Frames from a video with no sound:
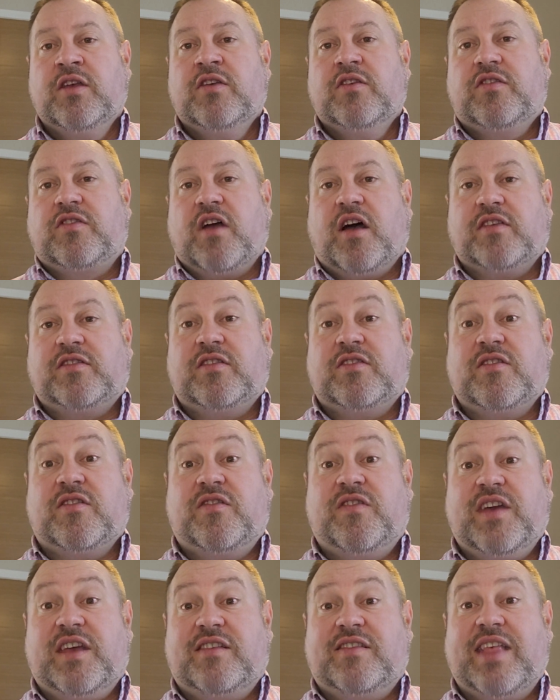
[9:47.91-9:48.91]
started to
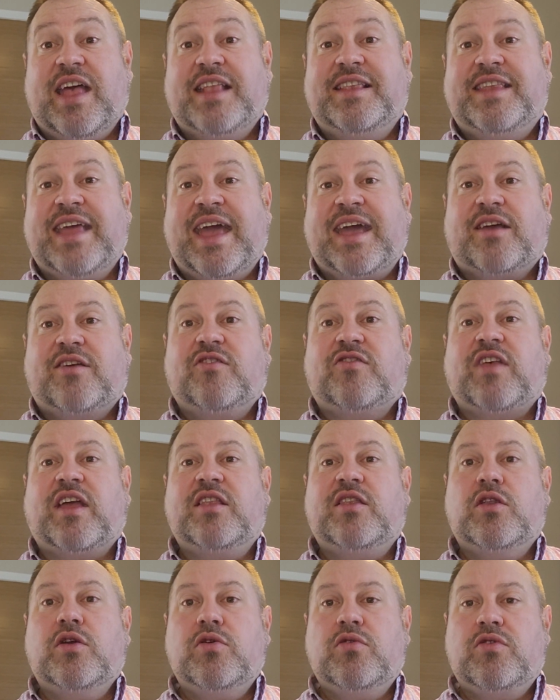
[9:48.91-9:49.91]
fix their debt because they
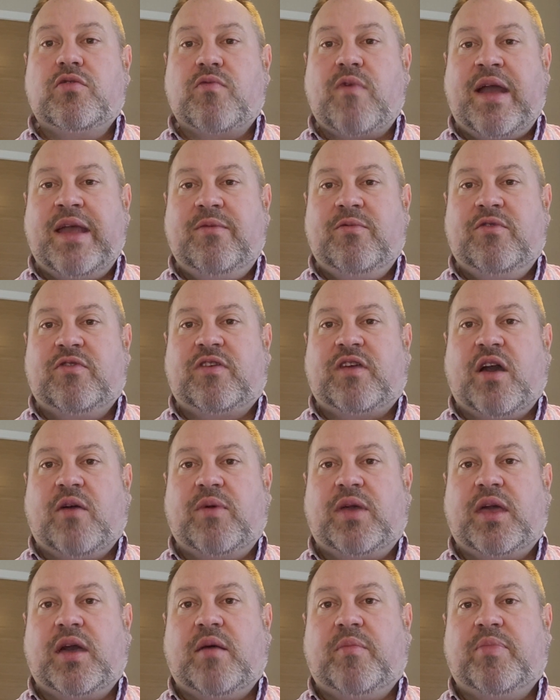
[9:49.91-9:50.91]
knew the rate was
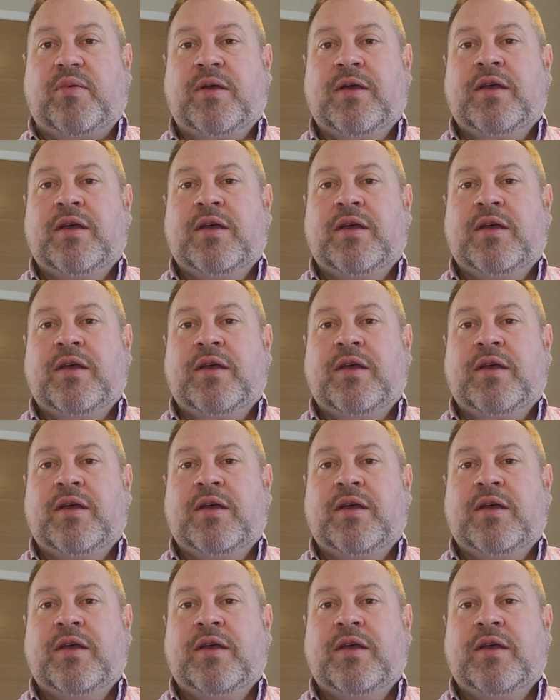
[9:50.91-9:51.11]
going up.